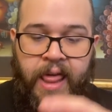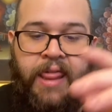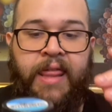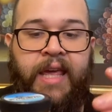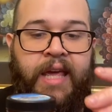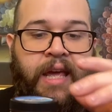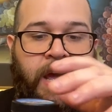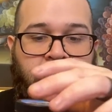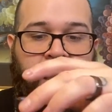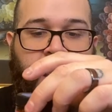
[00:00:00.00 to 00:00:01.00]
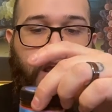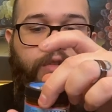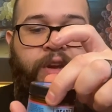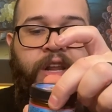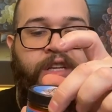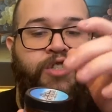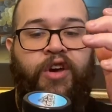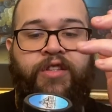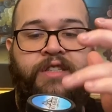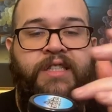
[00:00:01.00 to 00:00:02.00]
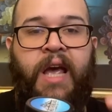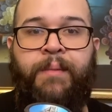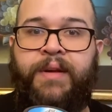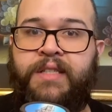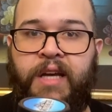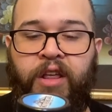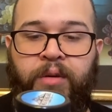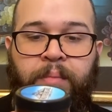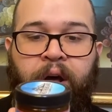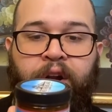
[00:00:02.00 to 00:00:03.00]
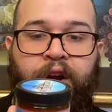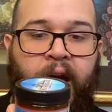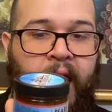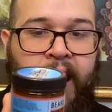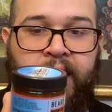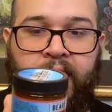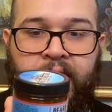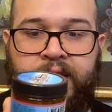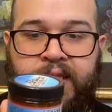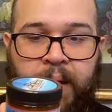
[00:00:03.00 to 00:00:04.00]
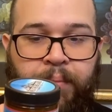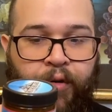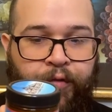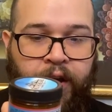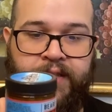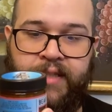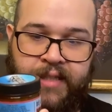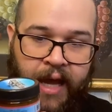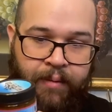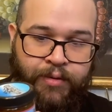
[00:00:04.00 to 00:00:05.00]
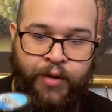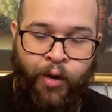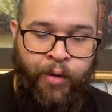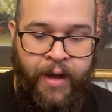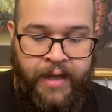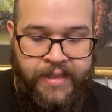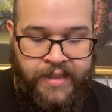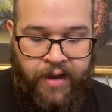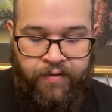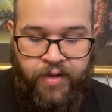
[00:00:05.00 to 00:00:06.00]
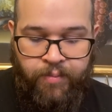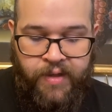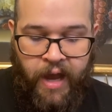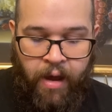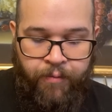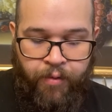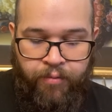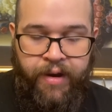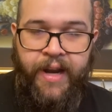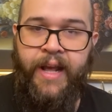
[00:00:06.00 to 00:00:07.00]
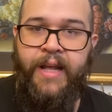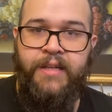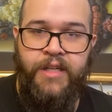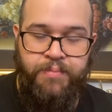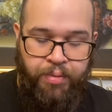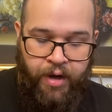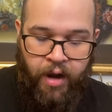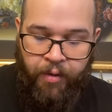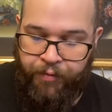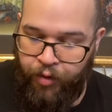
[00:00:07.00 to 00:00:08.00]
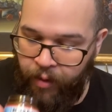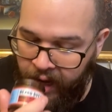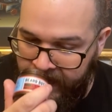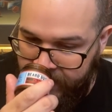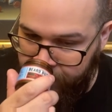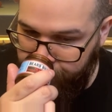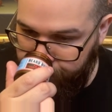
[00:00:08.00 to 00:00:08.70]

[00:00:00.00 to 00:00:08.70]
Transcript: The ingredients are the same as the other butter, and the scent profile is the same. So save some time from reading and just put it out for you guys.